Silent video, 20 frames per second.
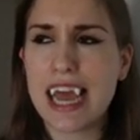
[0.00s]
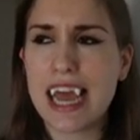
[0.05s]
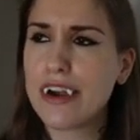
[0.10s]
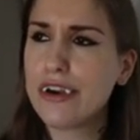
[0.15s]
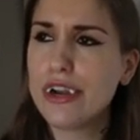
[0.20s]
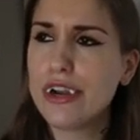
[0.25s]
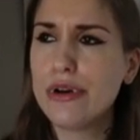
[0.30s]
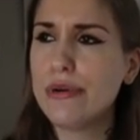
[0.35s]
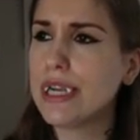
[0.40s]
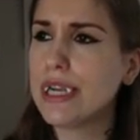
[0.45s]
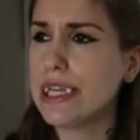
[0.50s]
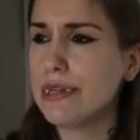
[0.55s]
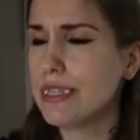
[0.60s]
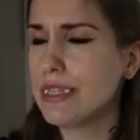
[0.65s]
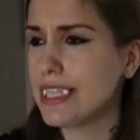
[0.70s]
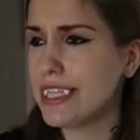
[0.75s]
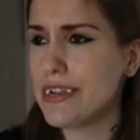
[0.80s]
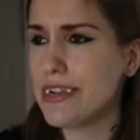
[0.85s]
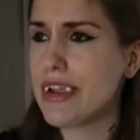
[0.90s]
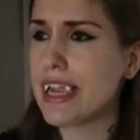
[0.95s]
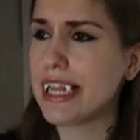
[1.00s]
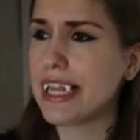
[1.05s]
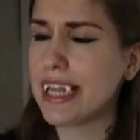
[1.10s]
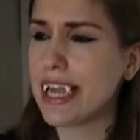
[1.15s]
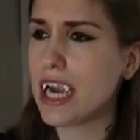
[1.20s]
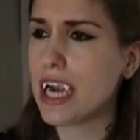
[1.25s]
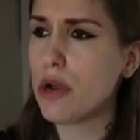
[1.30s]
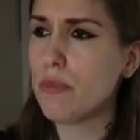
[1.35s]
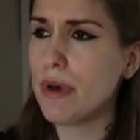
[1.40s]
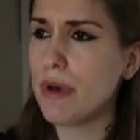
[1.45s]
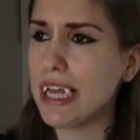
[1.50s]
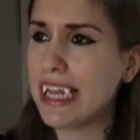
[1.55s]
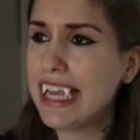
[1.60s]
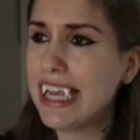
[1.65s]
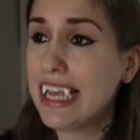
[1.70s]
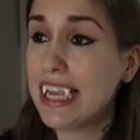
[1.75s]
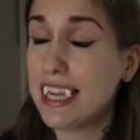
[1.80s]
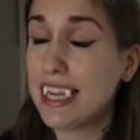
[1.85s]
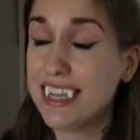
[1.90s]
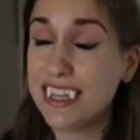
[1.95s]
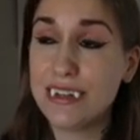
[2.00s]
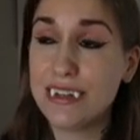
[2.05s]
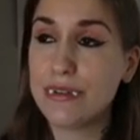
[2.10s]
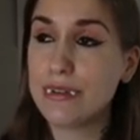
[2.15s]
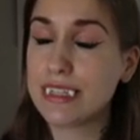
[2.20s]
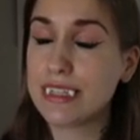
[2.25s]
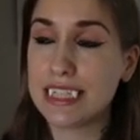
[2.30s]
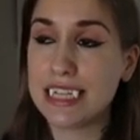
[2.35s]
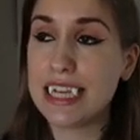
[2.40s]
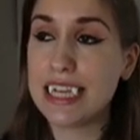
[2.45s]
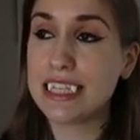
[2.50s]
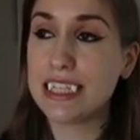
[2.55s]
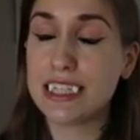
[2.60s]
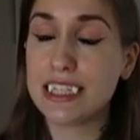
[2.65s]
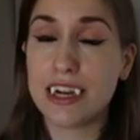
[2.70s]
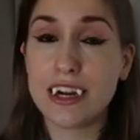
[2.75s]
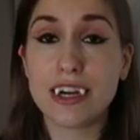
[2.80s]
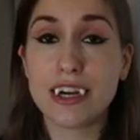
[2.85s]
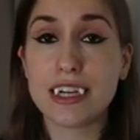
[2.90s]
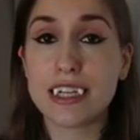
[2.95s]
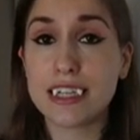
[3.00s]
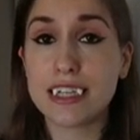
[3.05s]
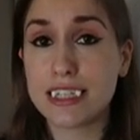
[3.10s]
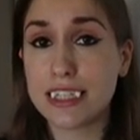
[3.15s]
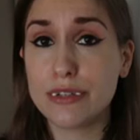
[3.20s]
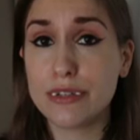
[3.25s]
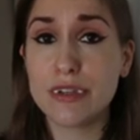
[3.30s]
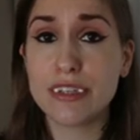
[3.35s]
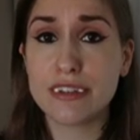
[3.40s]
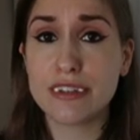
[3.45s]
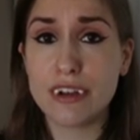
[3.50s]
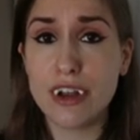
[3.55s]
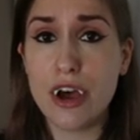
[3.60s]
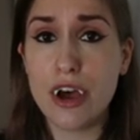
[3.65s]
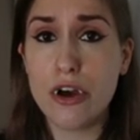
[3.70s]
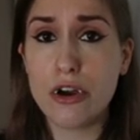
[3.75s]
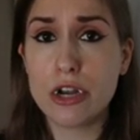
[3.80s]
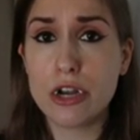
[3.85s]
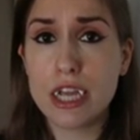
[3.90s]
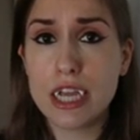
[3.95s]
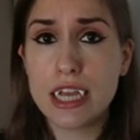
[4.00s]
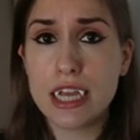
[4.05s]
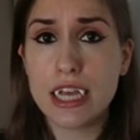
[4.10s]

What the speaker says: I don't know what he was doing there, but, you know, it was an easy target because he was alone.